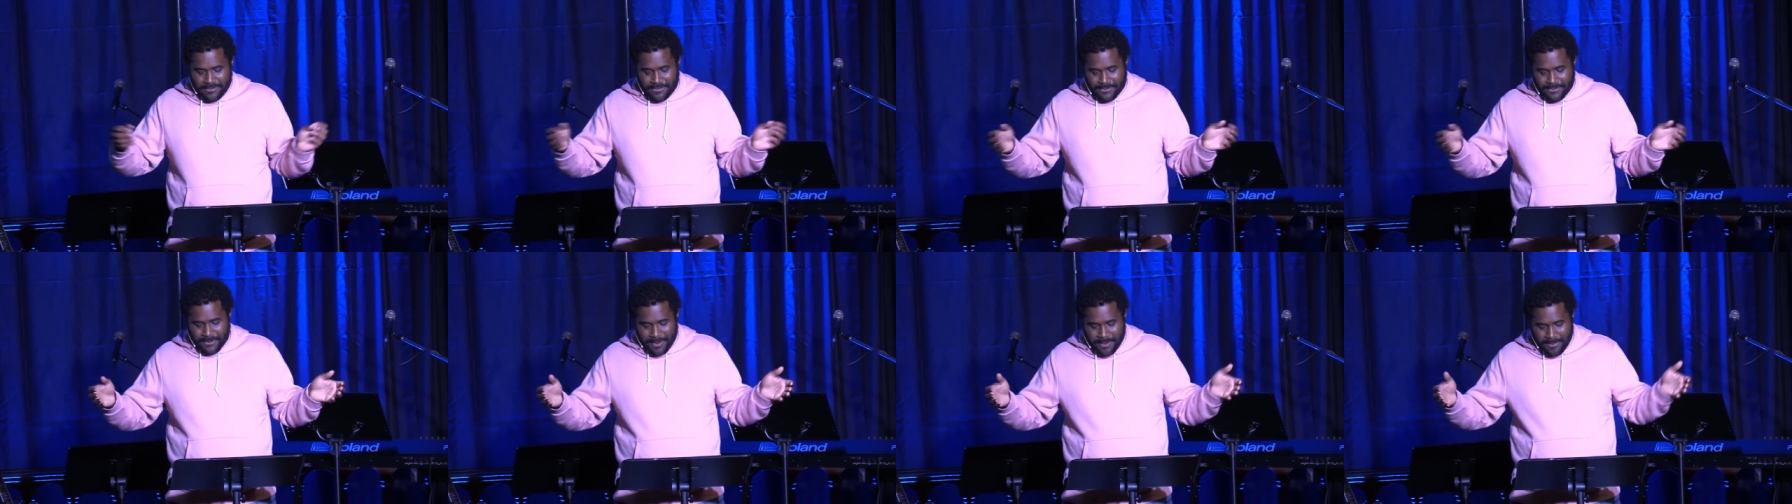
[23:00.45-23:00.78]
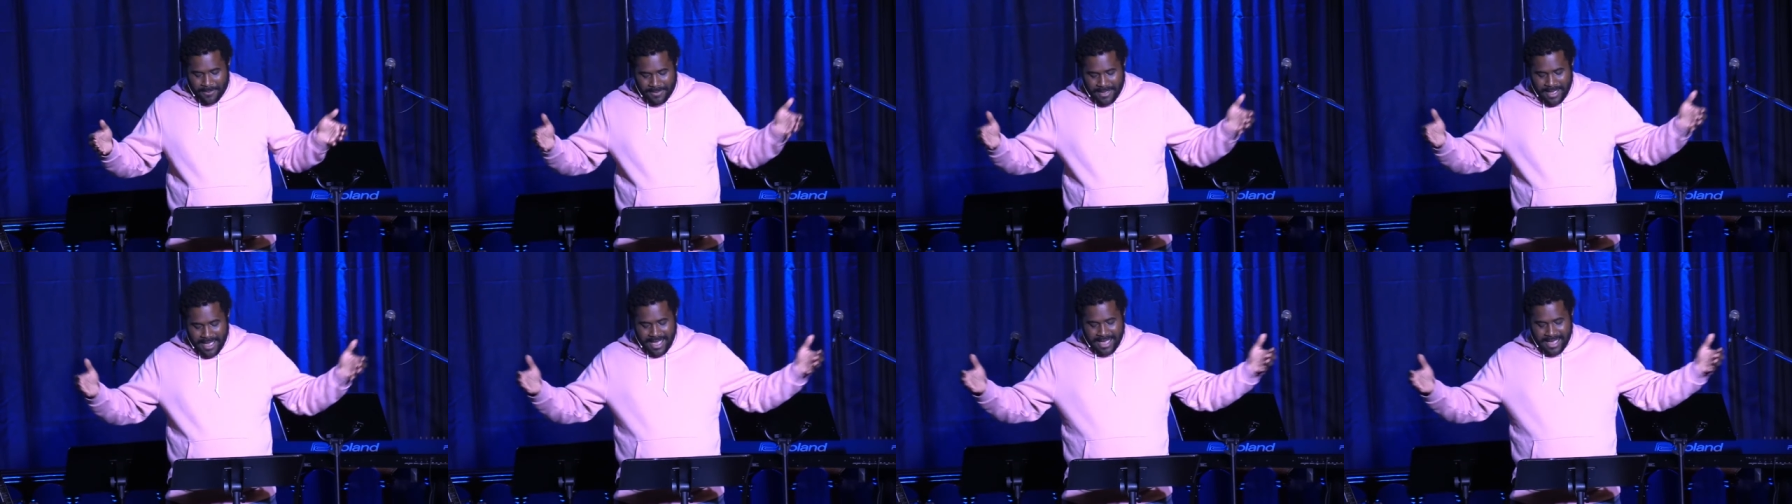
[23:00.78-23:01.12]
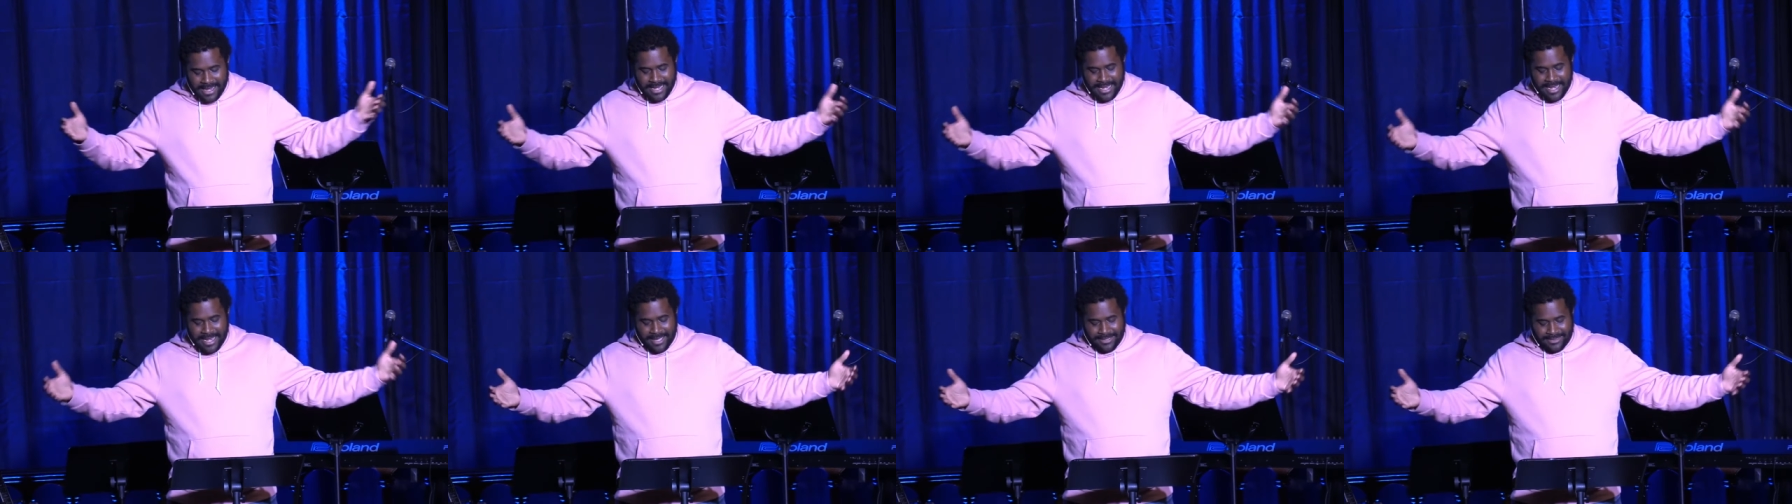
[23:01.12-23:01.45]
from
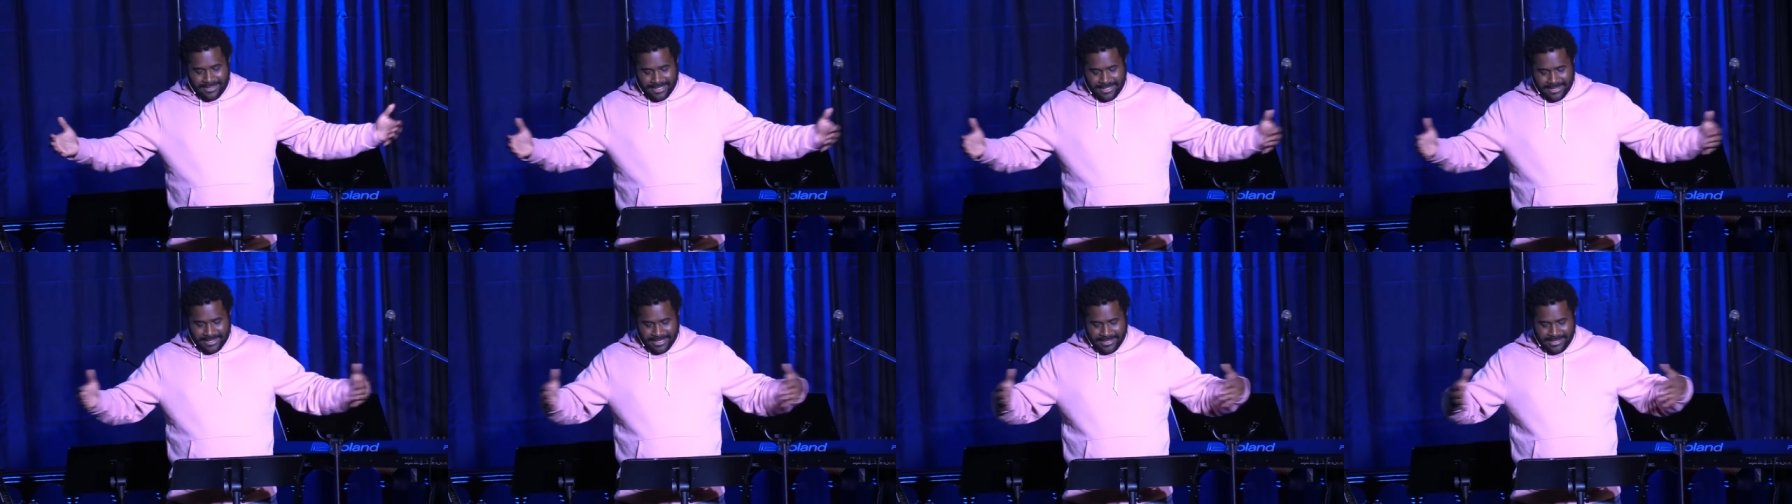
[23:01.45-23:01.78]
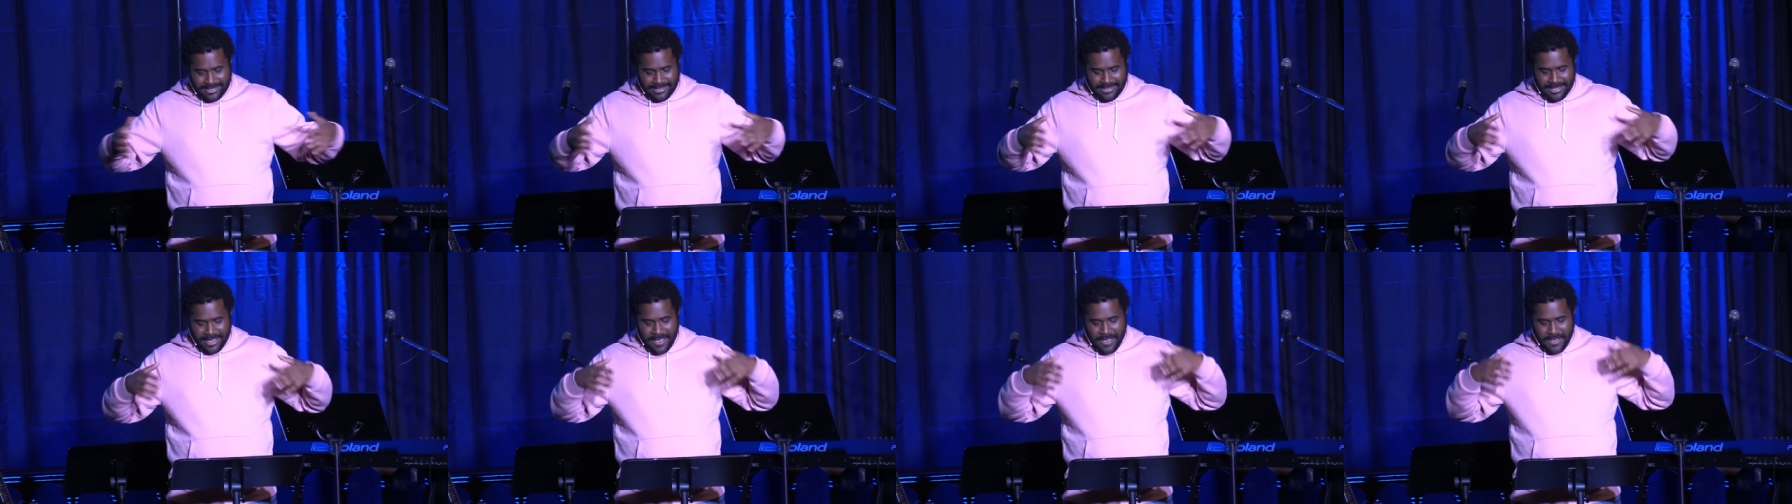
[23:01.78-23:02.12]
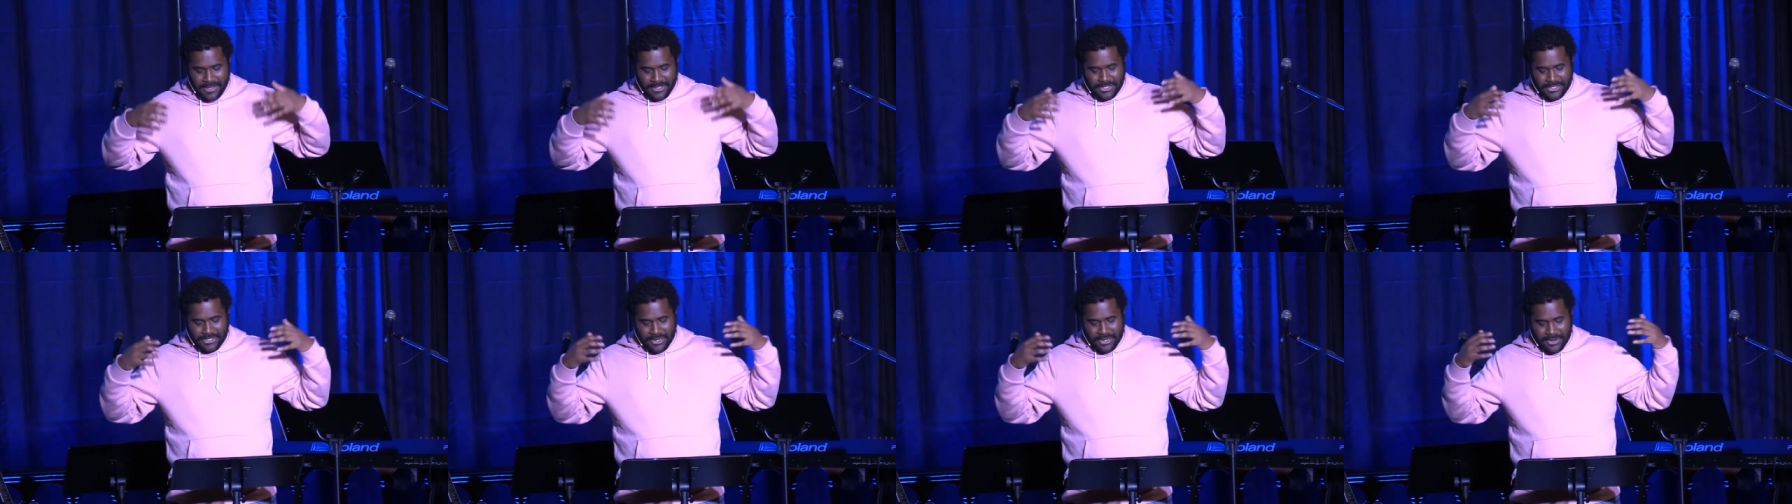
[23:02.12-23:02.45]
nothing. This
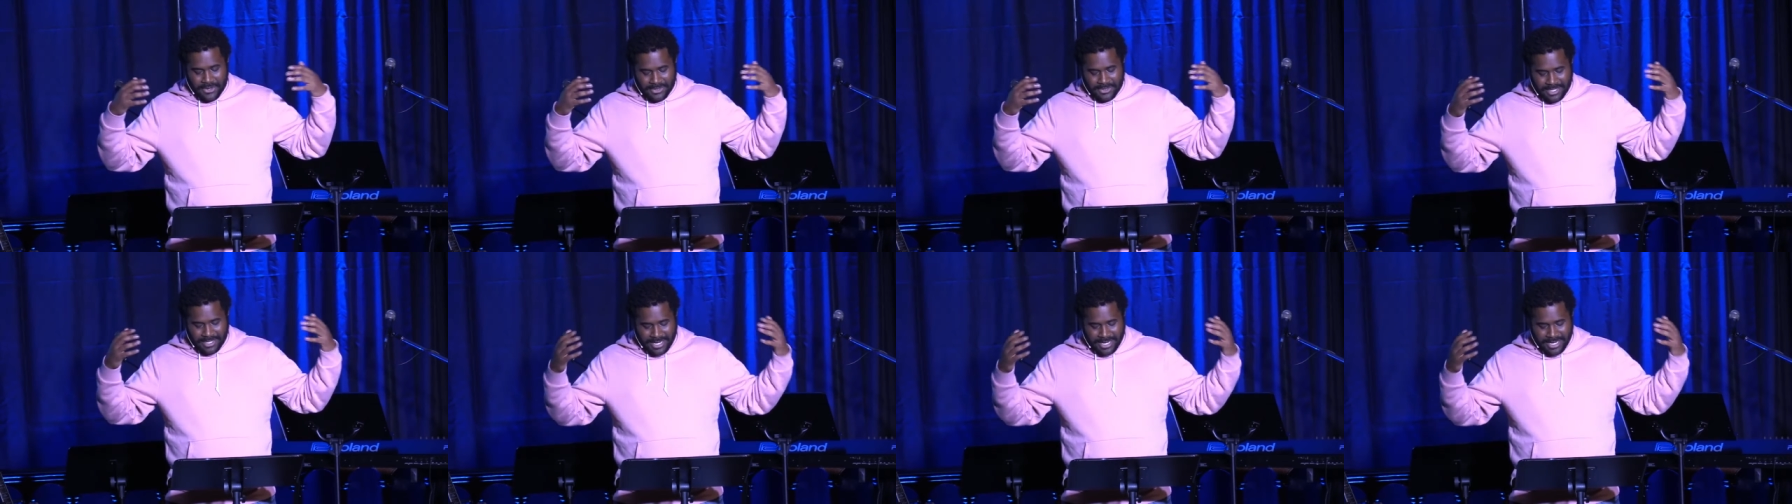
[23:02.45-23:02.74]
shows